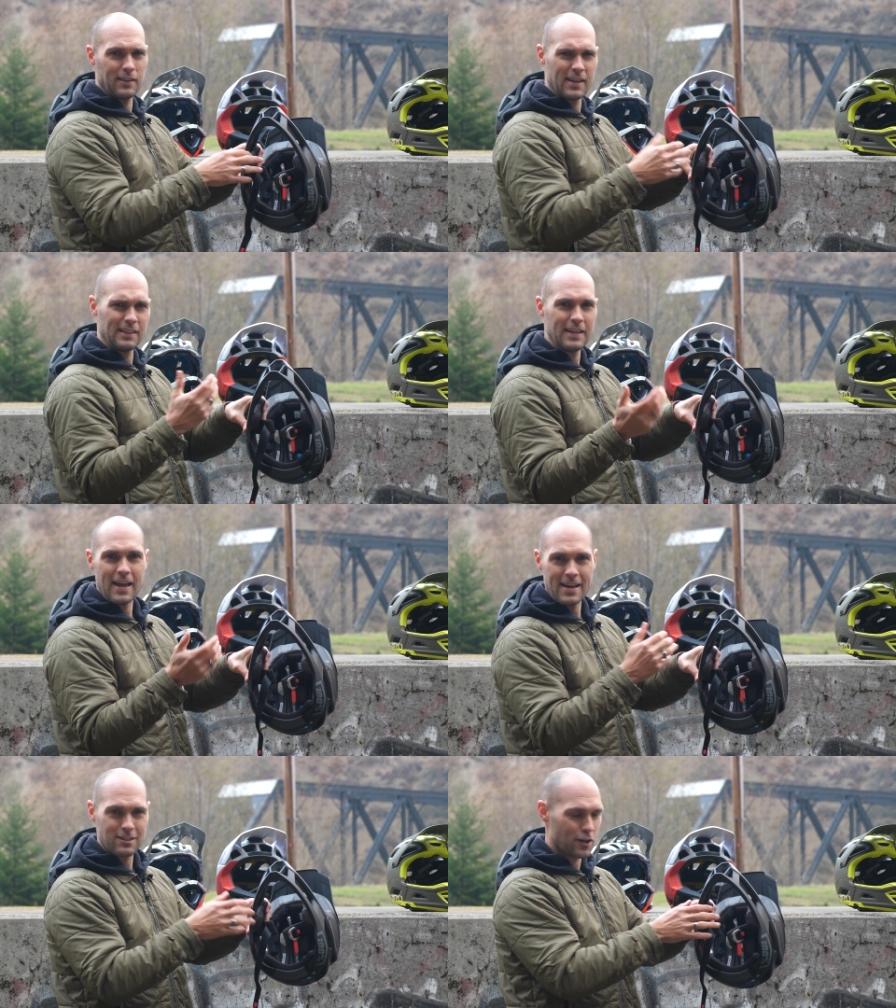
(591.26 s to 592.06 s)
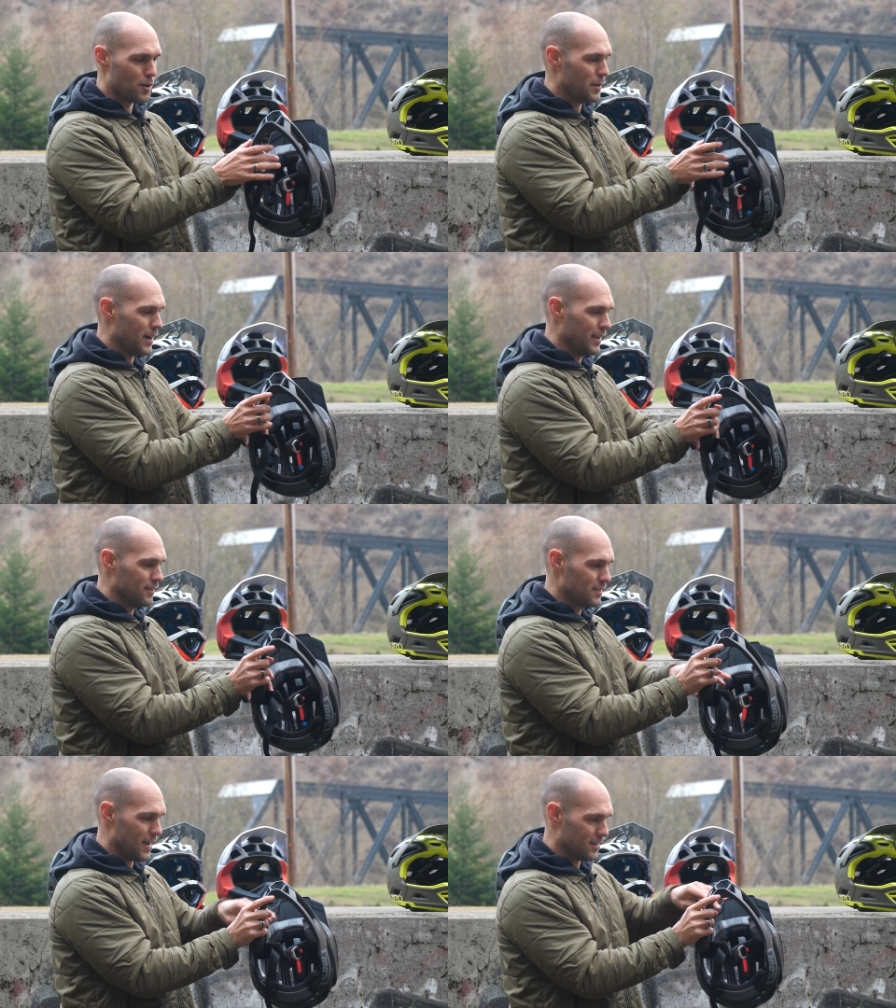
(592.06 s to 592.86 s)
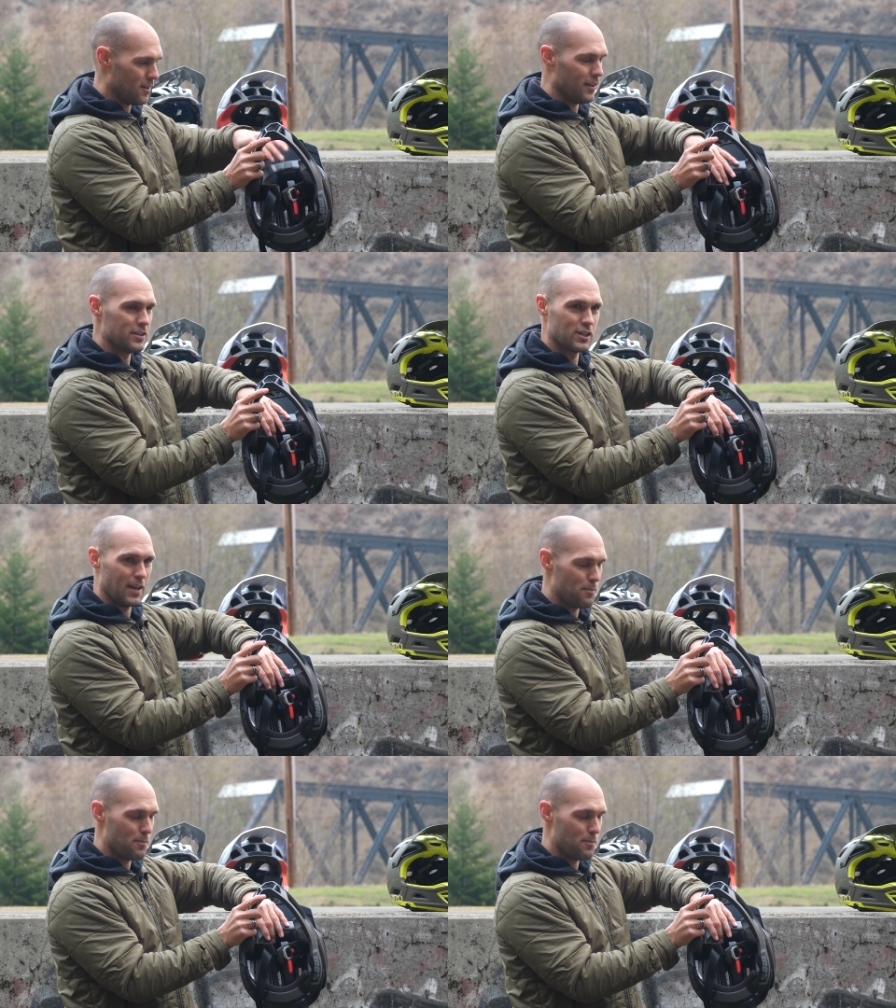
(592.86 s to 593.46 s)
like Leatt Turbine technology.